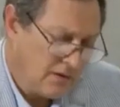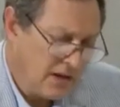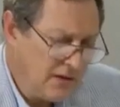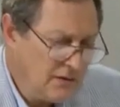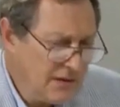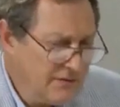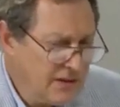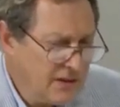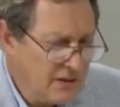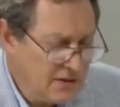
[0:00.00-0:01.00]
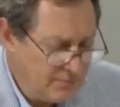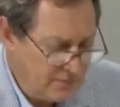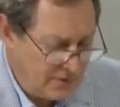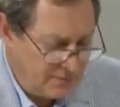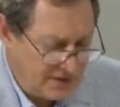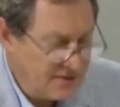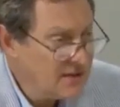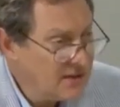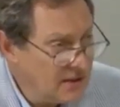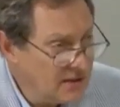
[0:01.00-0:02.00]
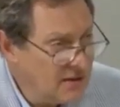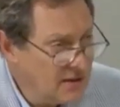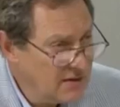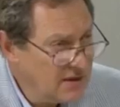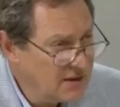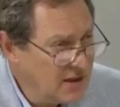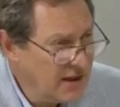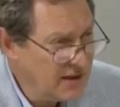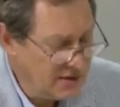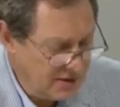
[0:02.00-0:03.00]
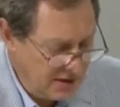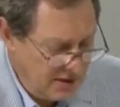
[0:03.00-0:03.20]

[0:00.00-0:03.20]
Okay, you live in a big city in Tashkent.